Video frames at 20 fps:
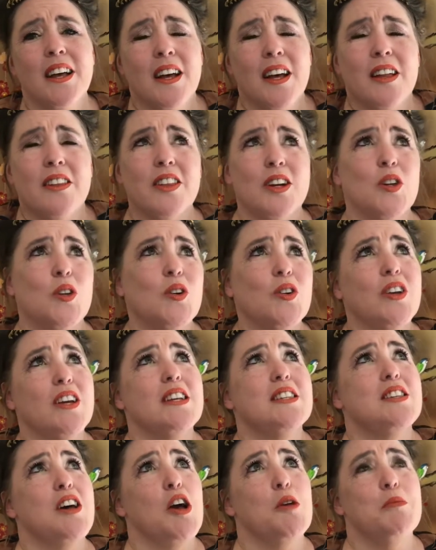the glorious
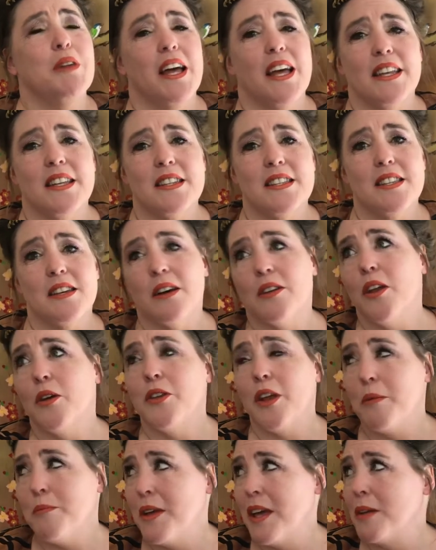homeland that no
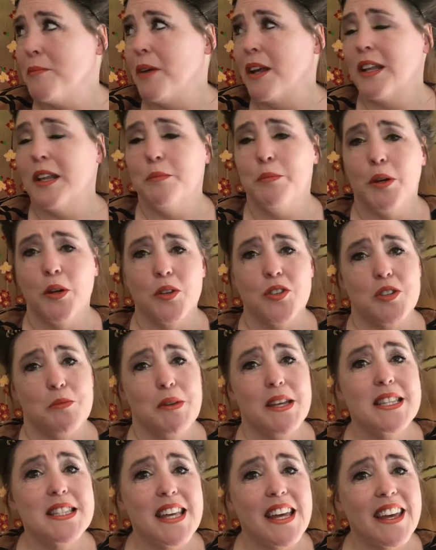doubt me and my little pooch are
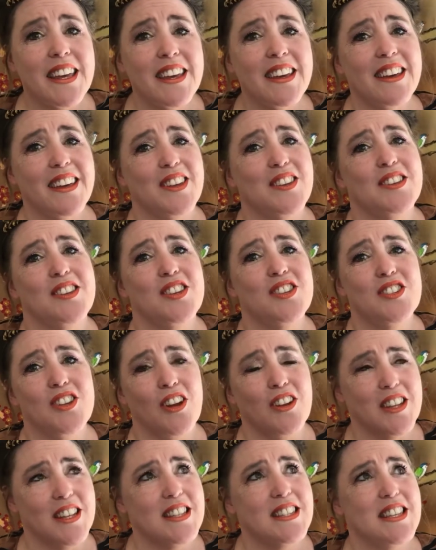missing, and the
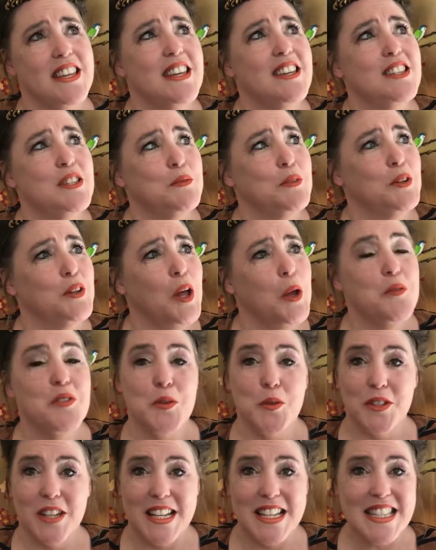shining seas that we'll hopefully one
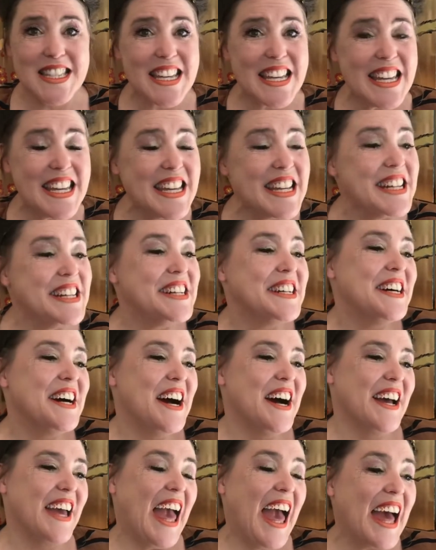day see
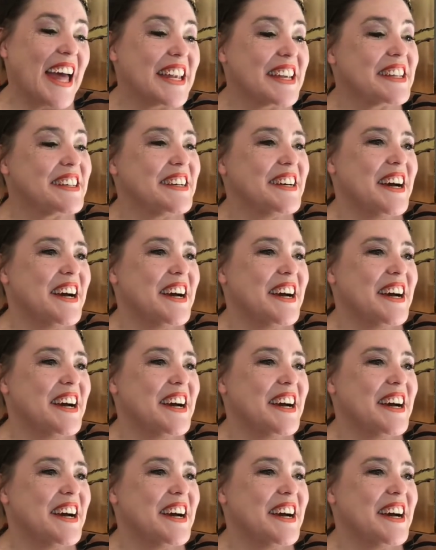again.